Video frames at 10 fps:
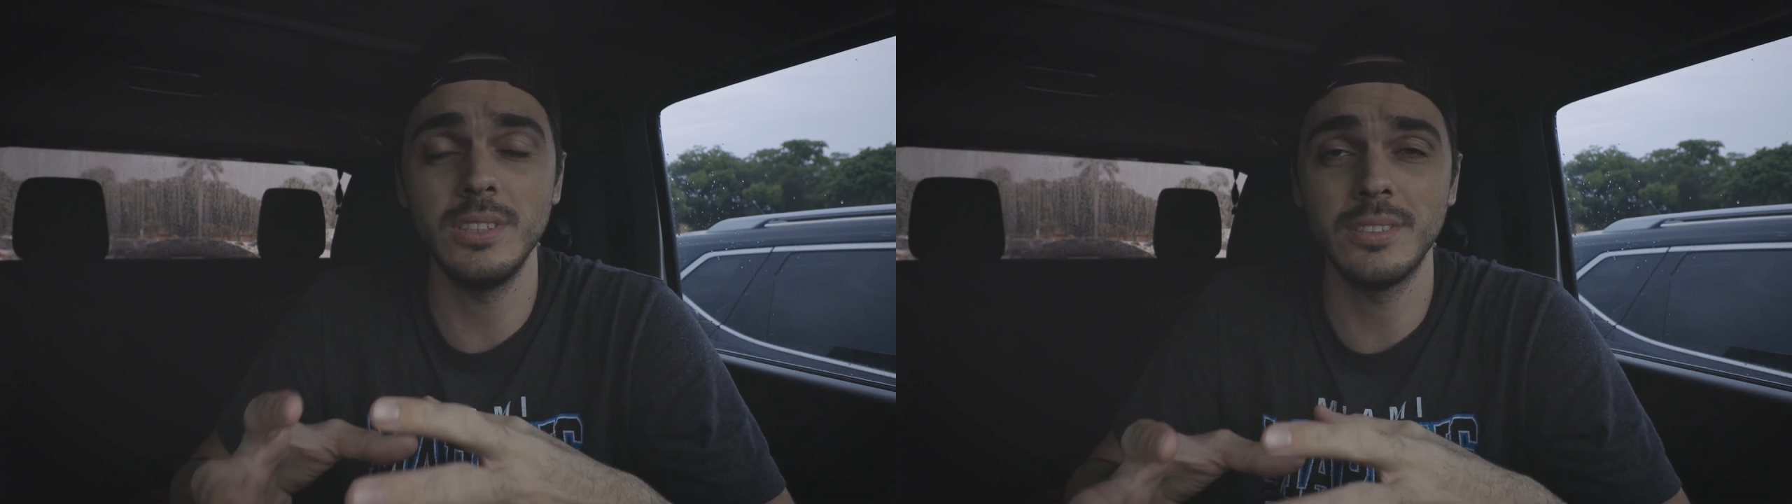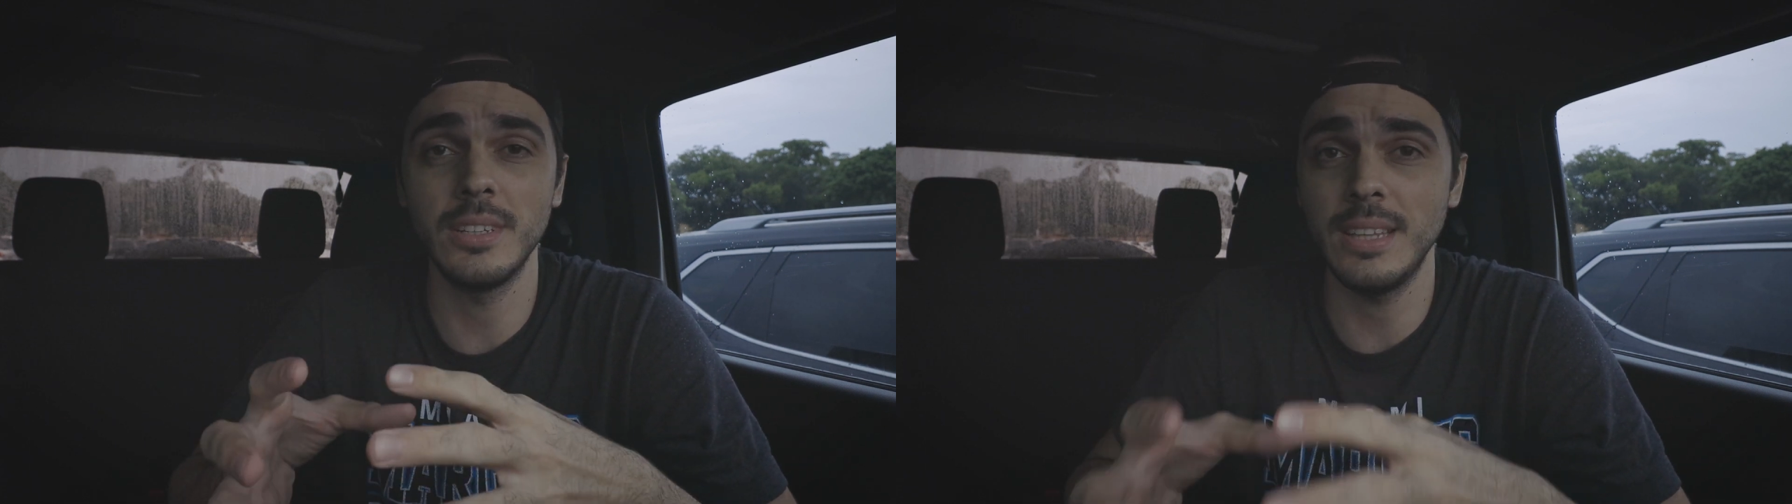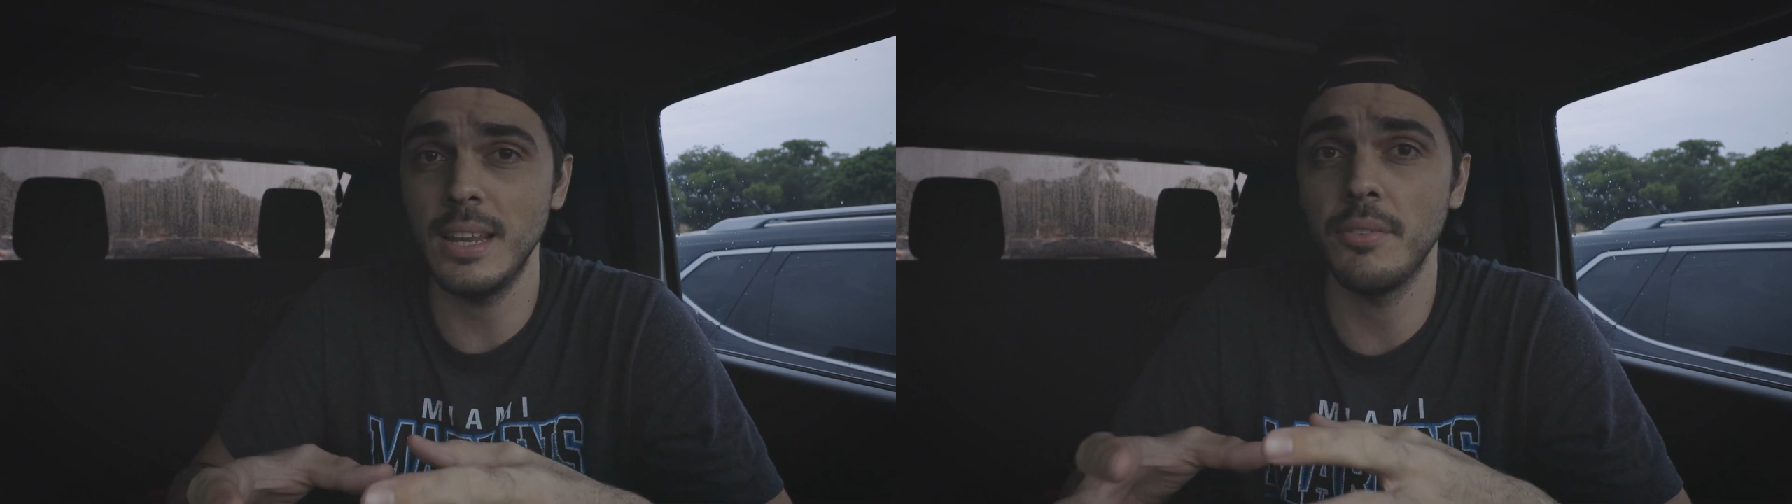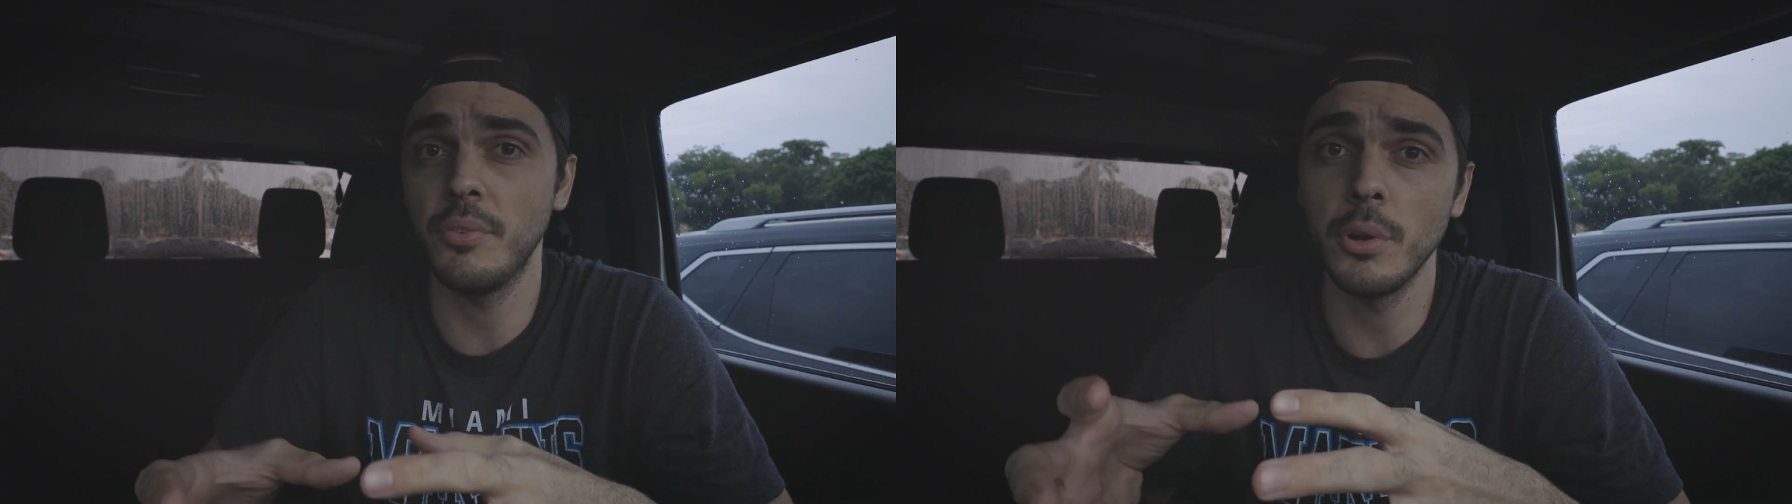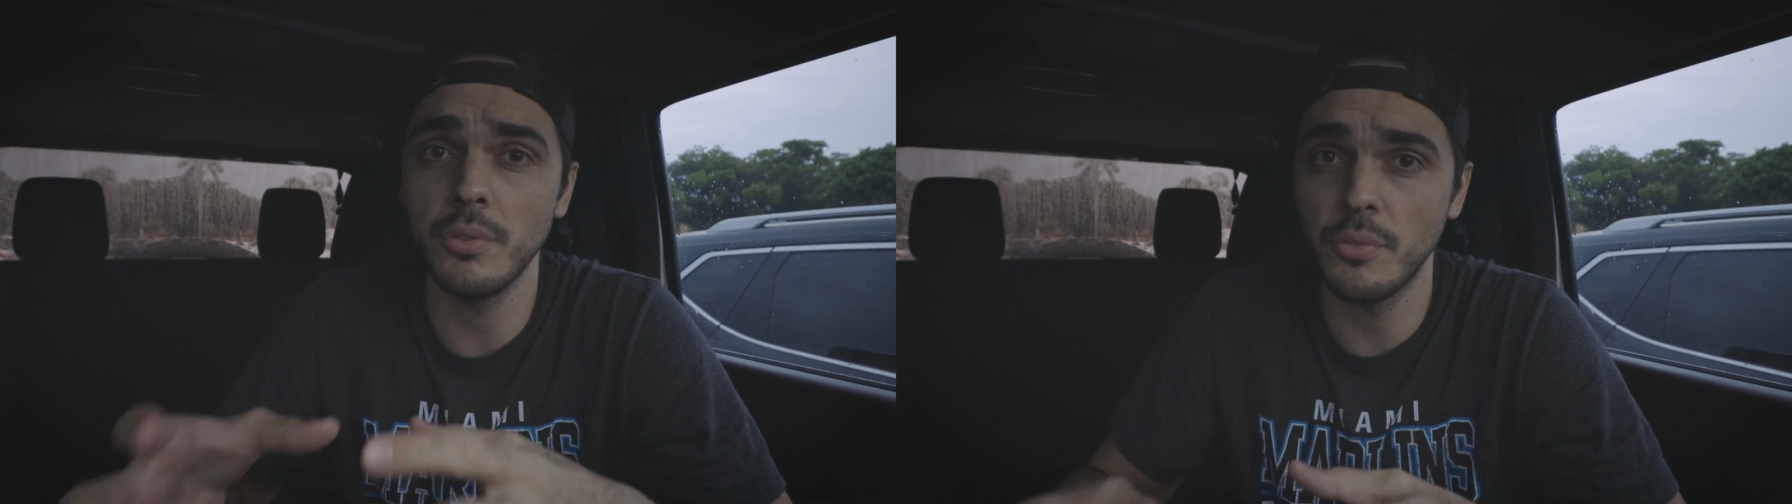these are Dana
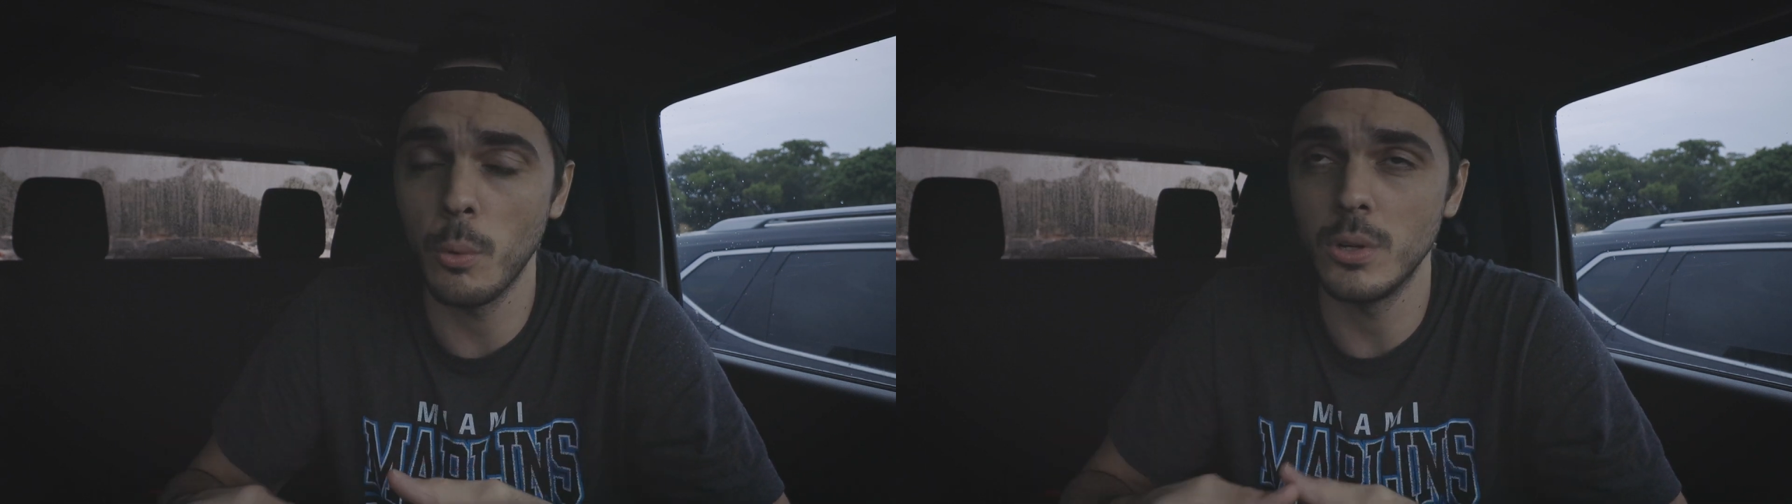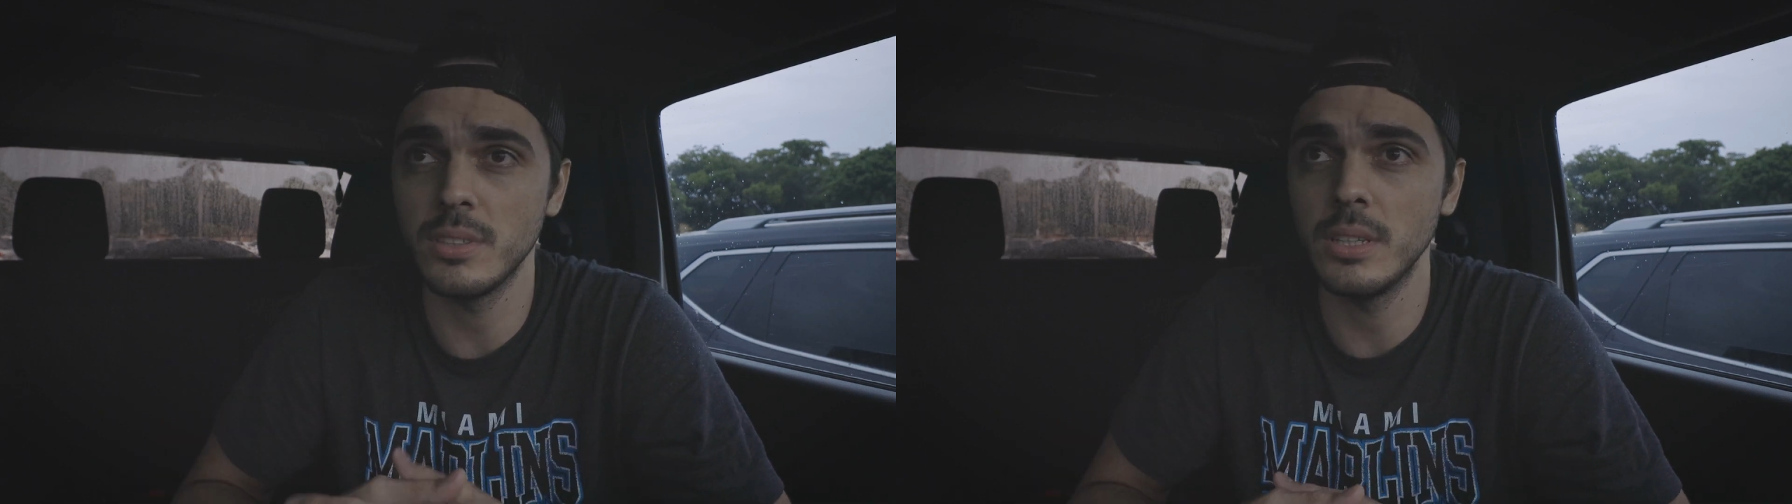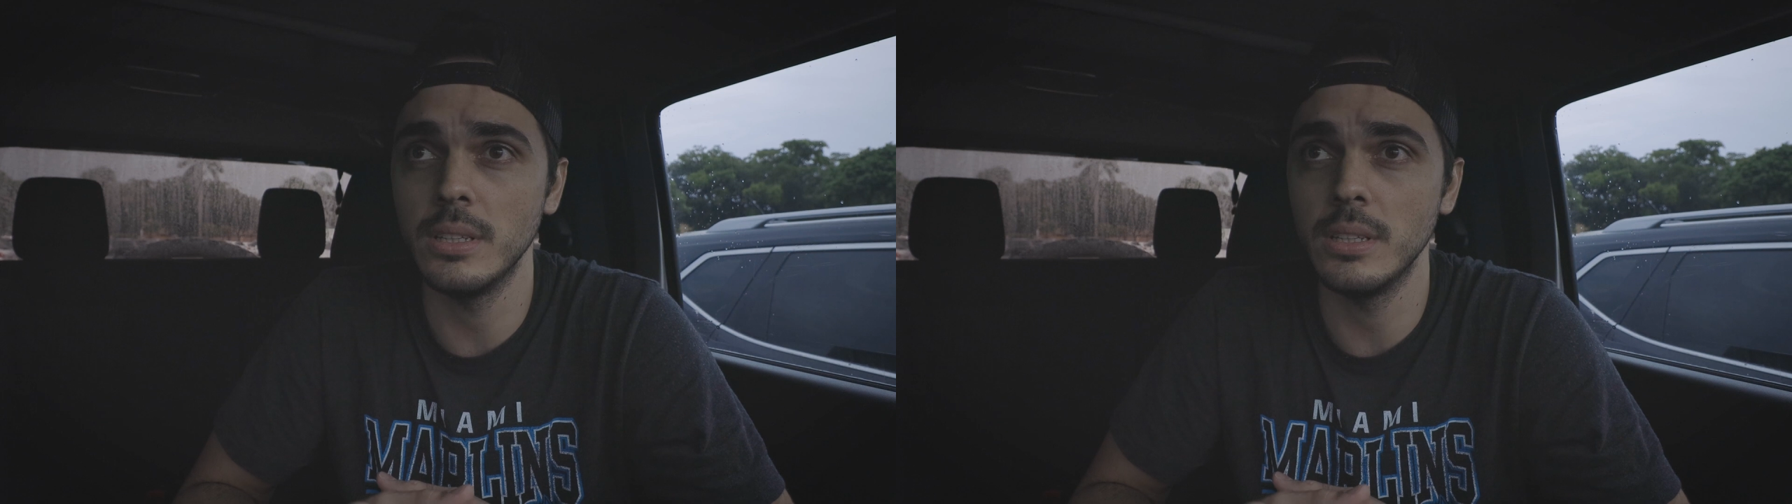44s,